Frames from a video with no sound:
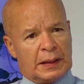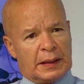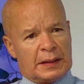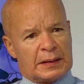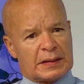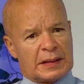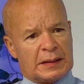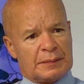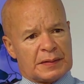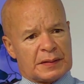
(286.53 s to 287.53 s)
in
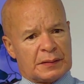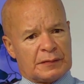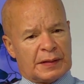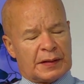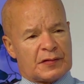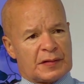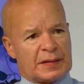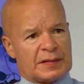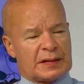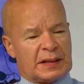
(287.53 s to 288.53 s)
terms of
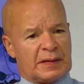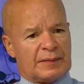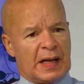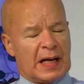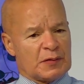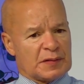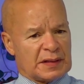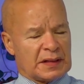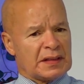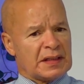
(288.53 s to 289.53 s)
addressing
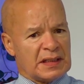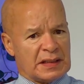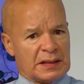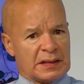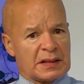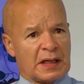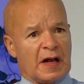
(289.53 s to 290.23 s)
housing need,